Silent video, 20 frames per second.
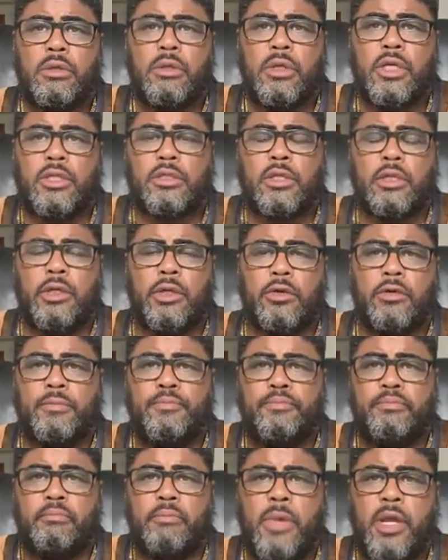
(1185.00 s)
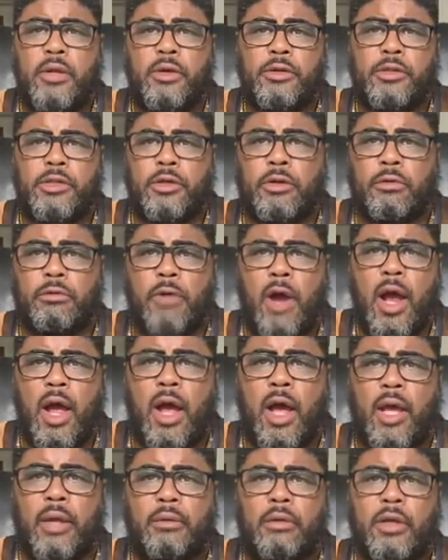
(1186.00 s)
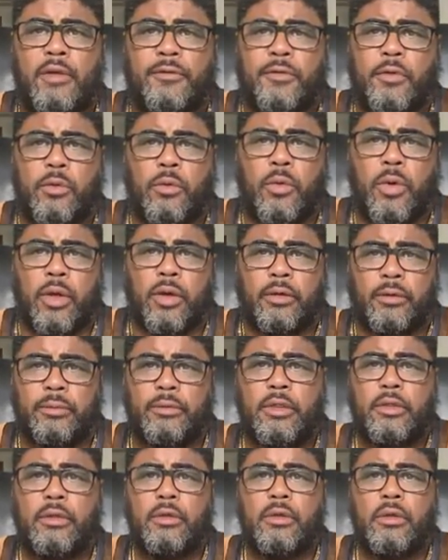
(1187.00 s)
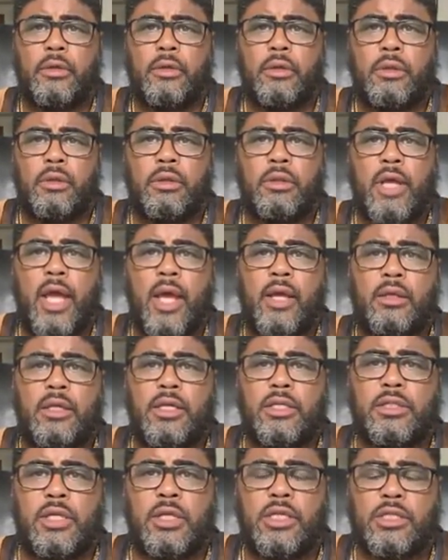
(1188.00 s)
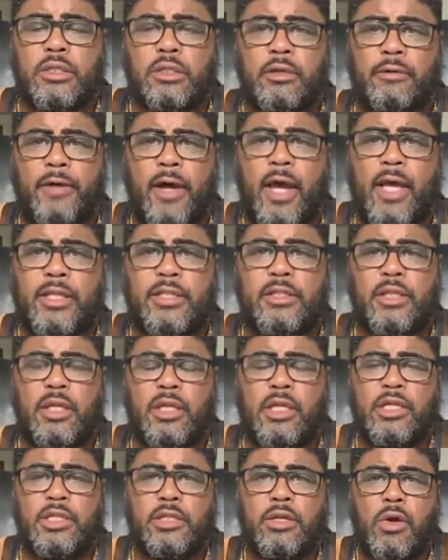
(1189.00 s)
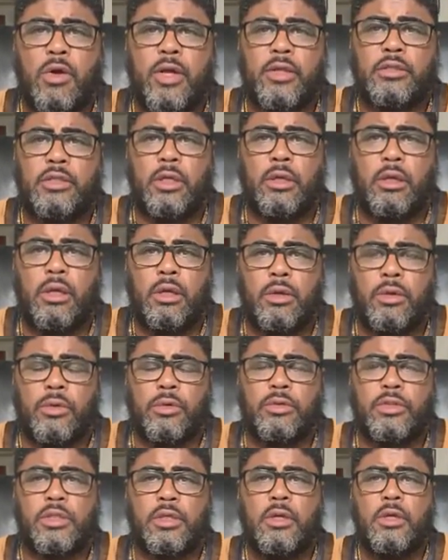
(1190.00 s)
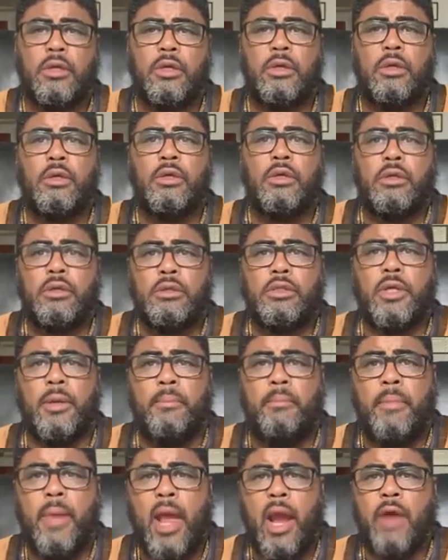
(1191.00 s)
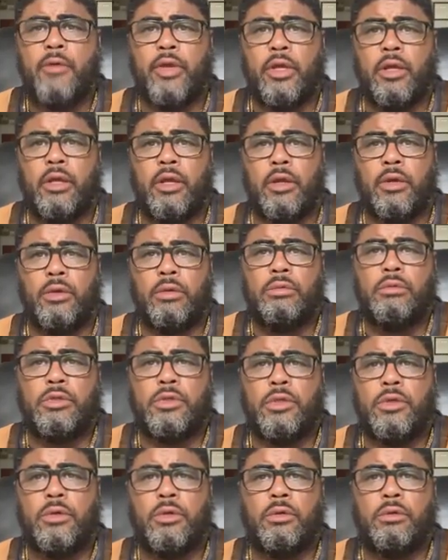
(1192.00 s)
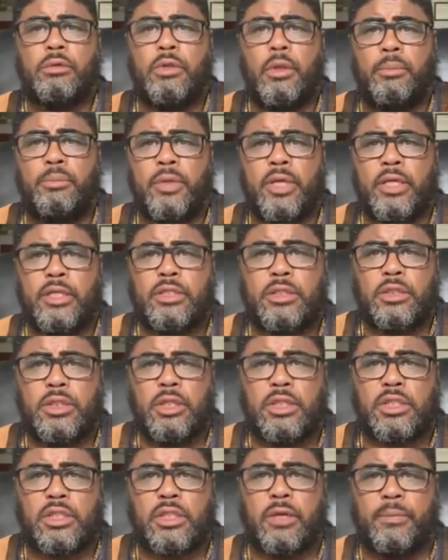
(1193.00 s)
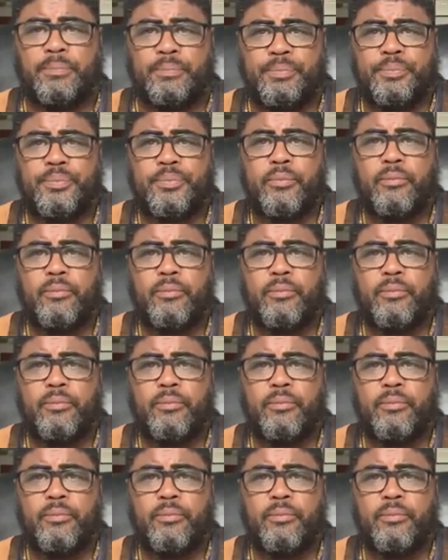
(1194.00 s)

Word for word: his little miniature rod, if you will. That is his device that he's going to use to marry you to the B system,